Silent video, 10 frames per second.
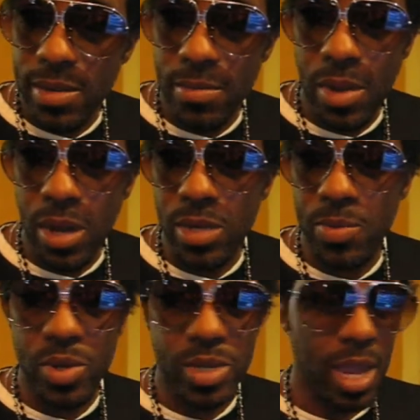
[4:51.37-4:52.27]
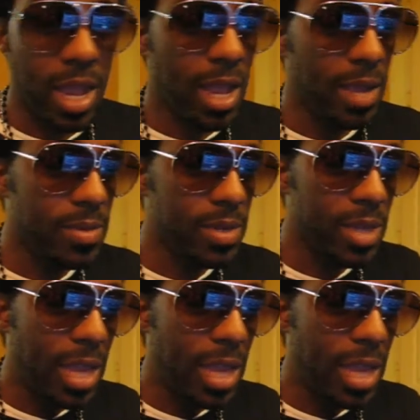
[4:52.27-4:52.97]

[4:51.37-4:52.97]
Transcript: them multiple times,